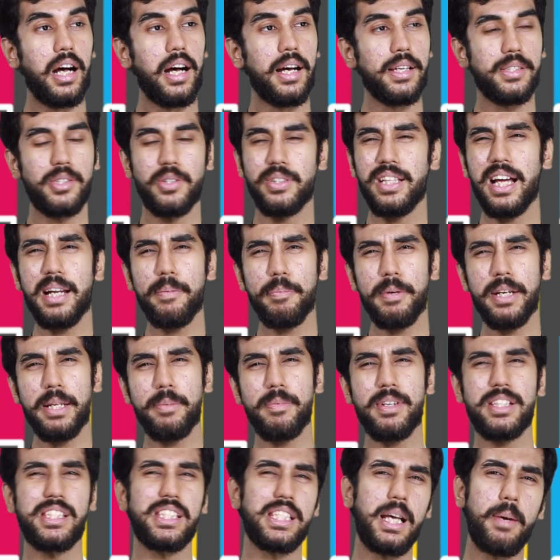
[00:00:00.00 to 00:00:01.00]
So that pretty
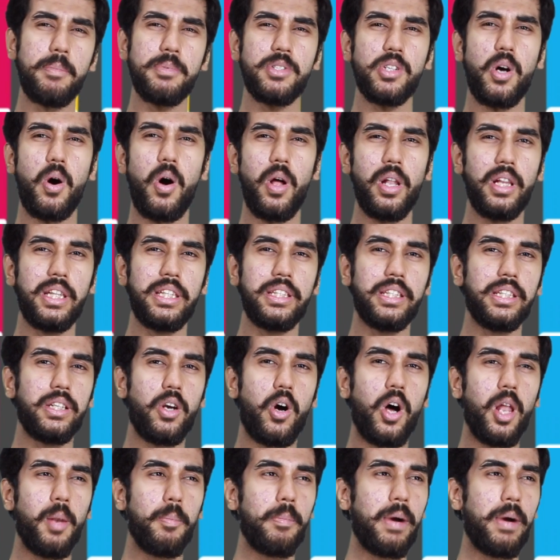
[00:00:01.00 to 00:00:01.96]
much sums all